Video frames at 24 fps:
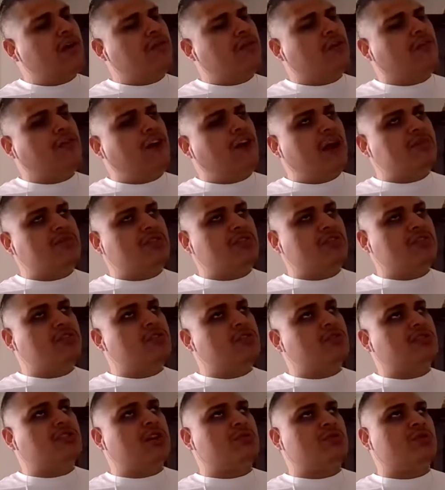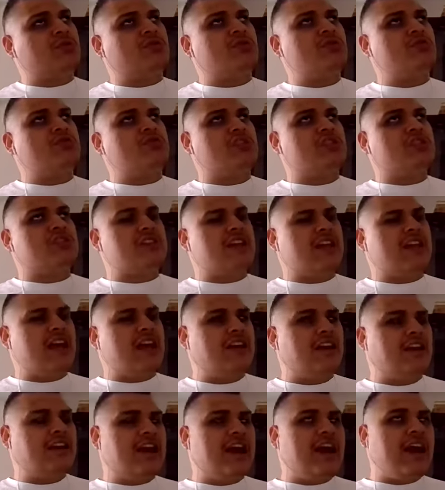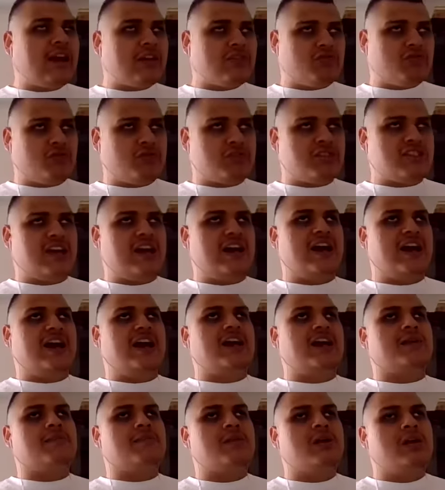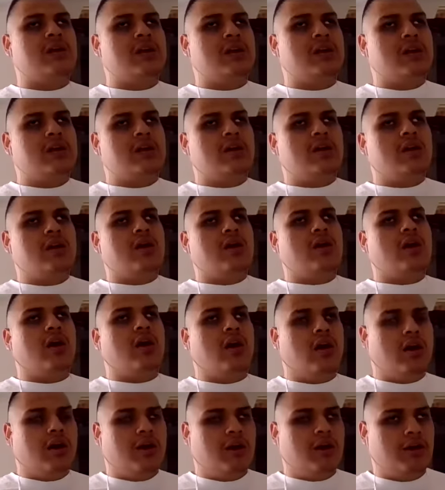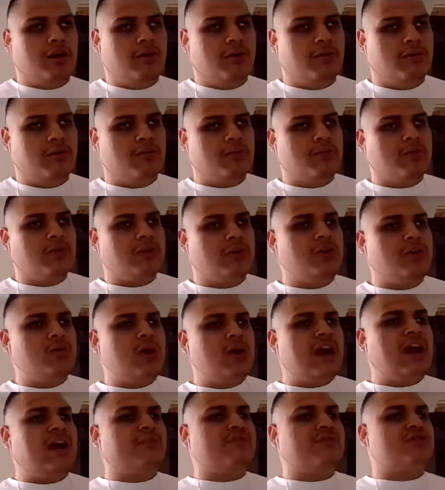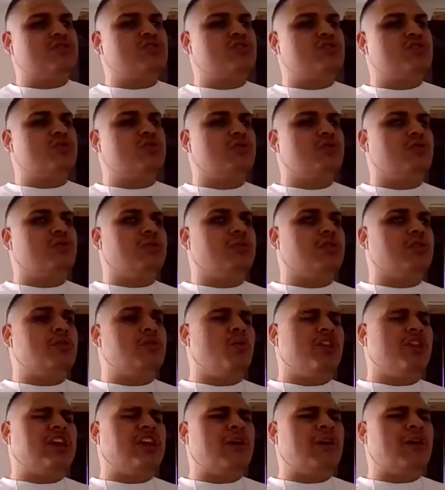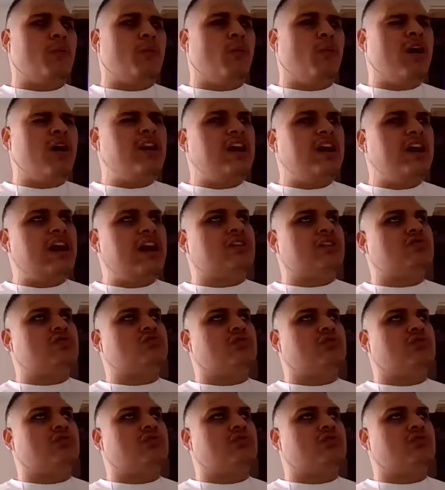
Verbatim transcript: your five substitutions, and in extra time, um, you have to you only get one extra